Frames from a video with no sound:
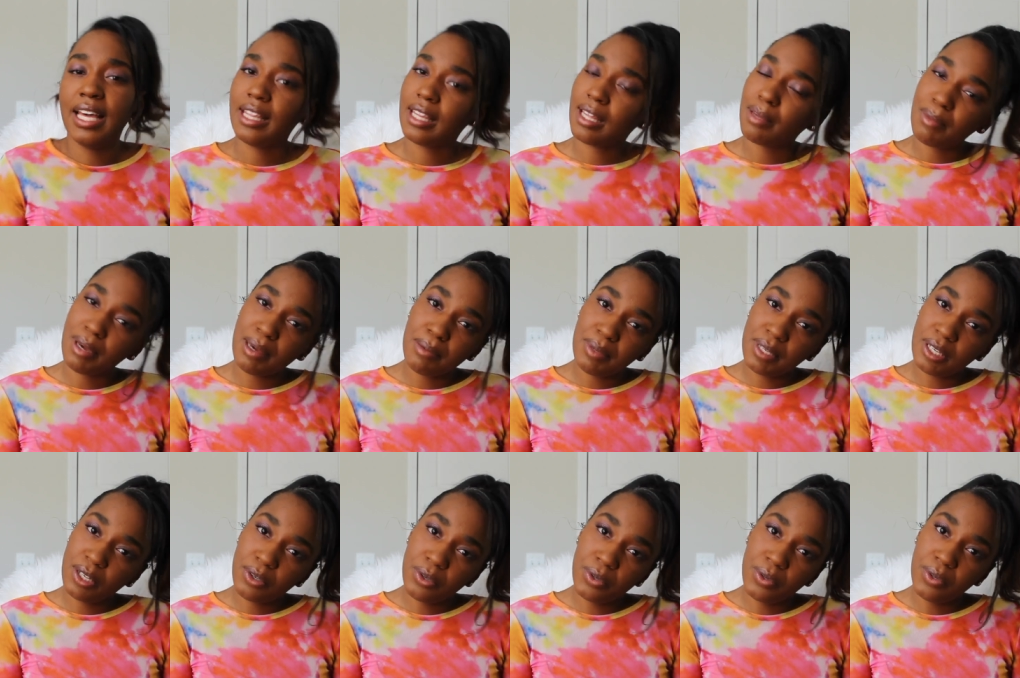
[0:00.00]
They might
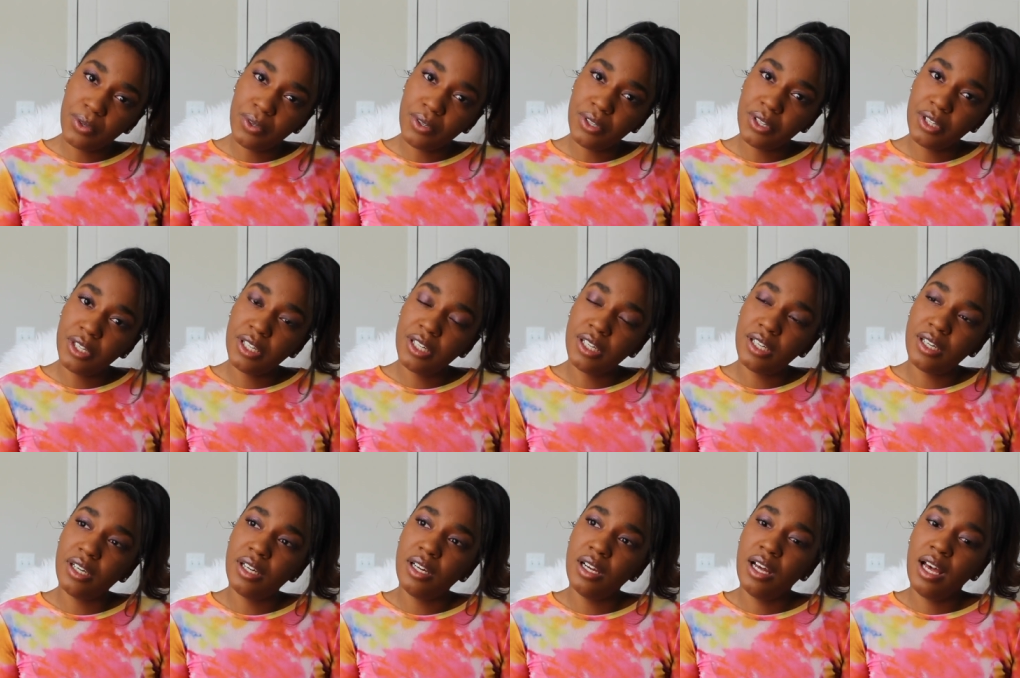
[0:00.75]
be
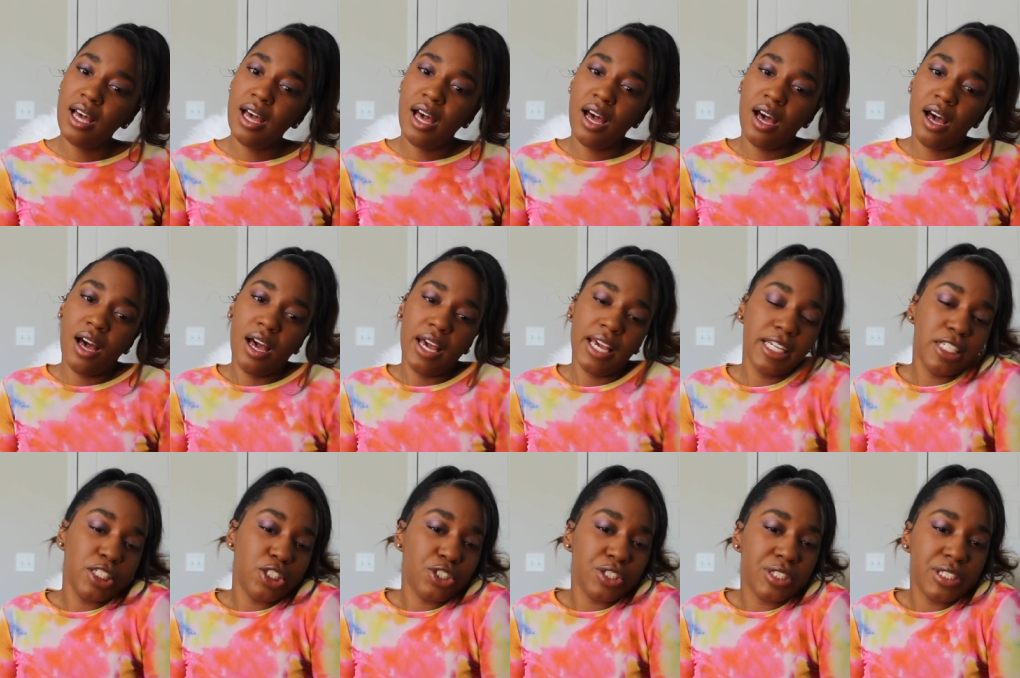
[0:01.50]
cool,
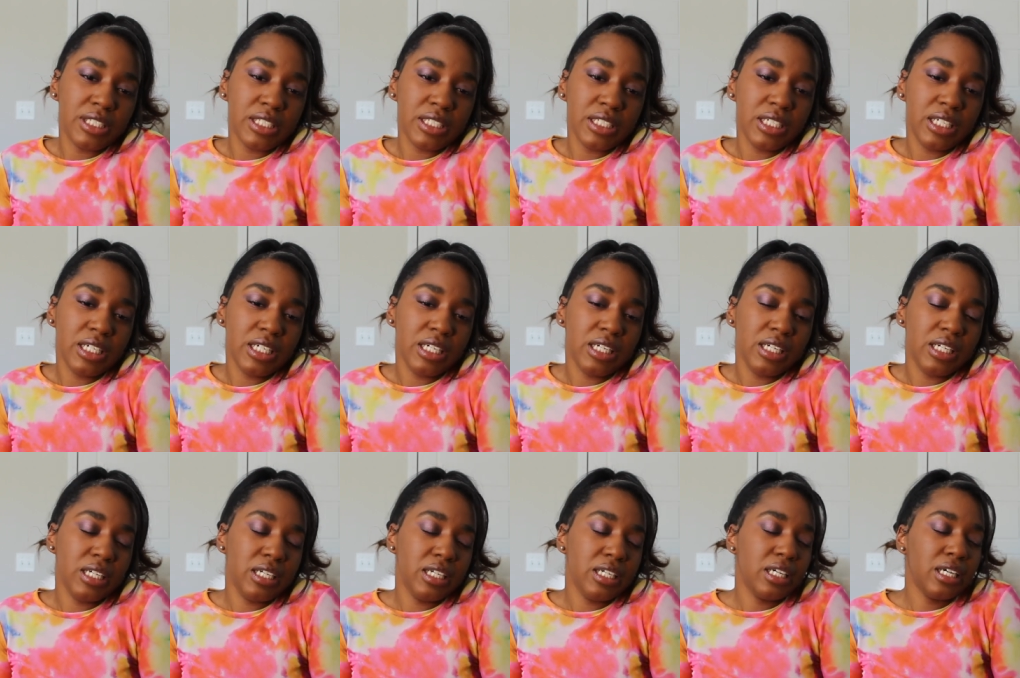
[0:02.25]

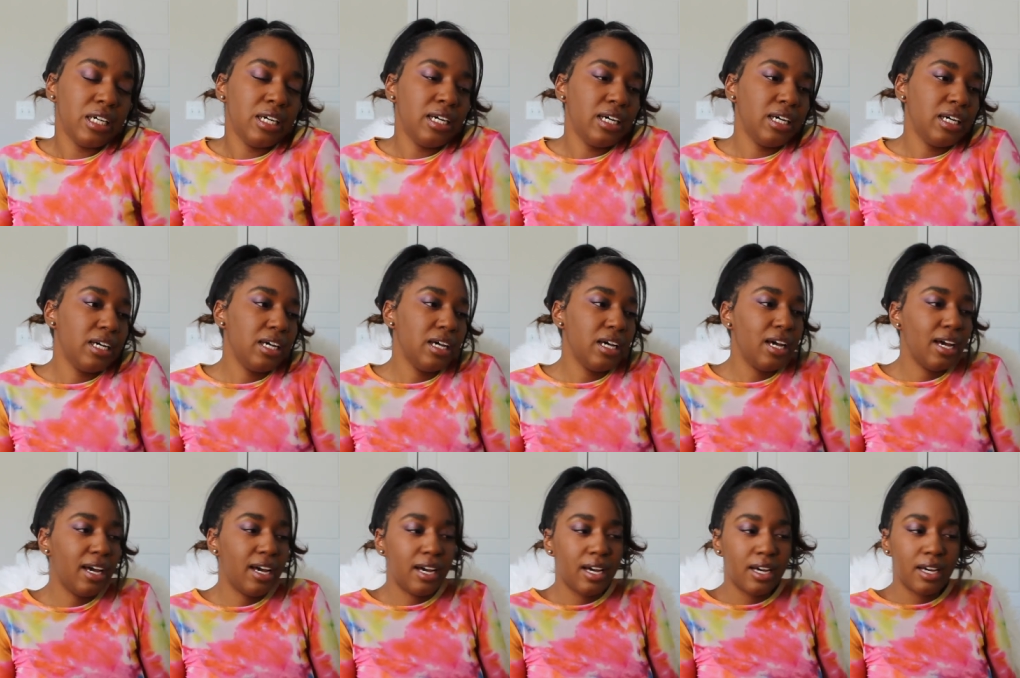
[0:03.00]
interesting,
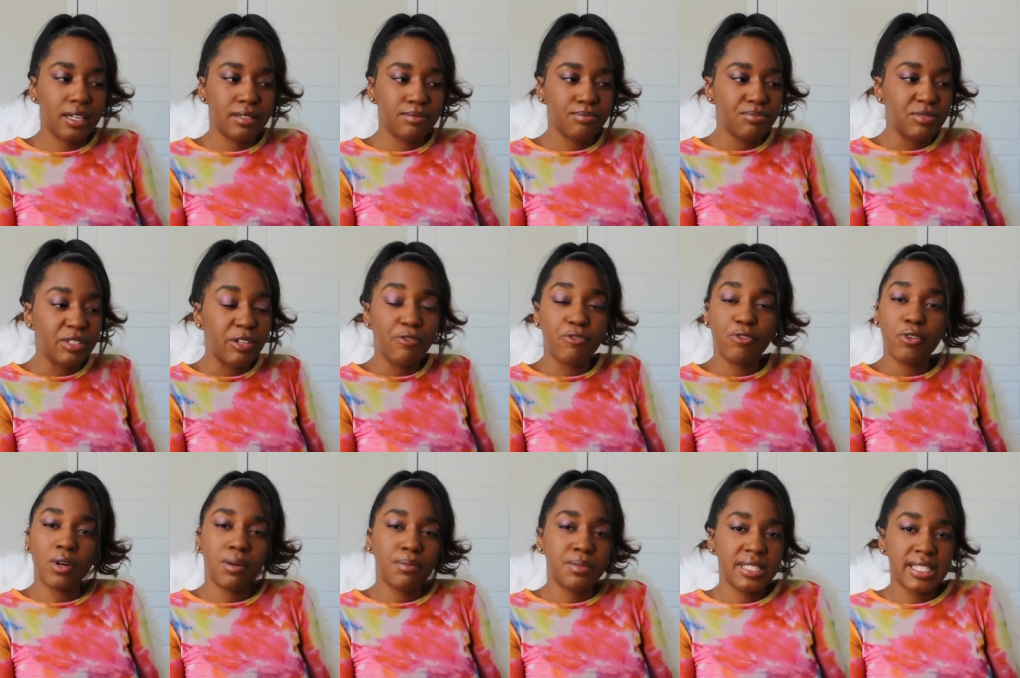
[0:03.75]
um,
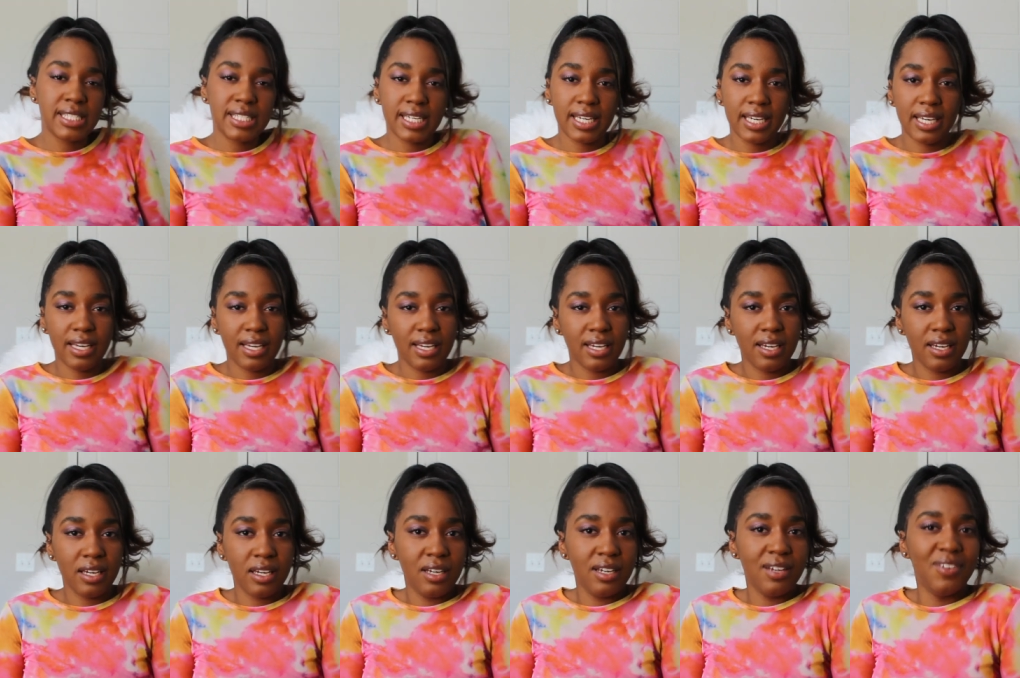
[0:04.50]

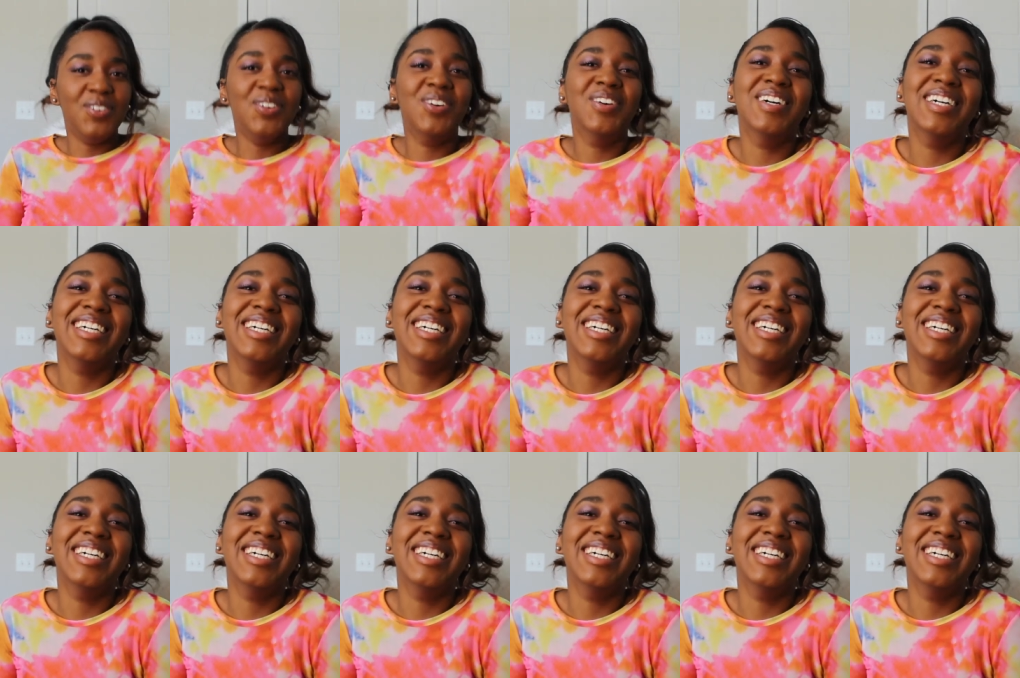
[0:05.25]
informative.